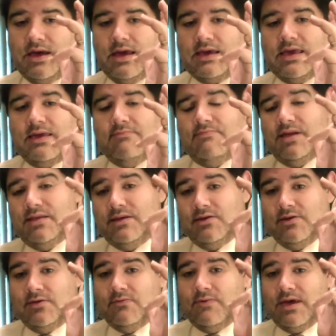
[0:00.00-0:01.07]
I can't bend it
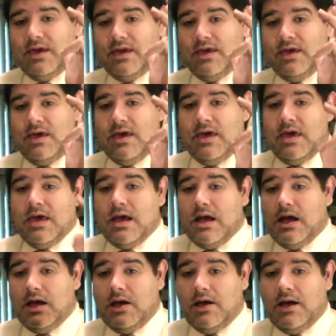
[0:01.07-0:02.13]
all the way.
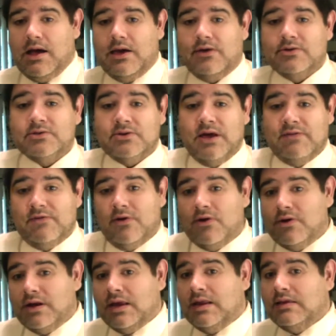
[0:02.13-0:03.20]
I also have a
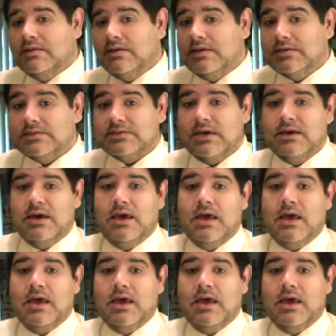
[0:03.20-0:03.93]
herniated disc,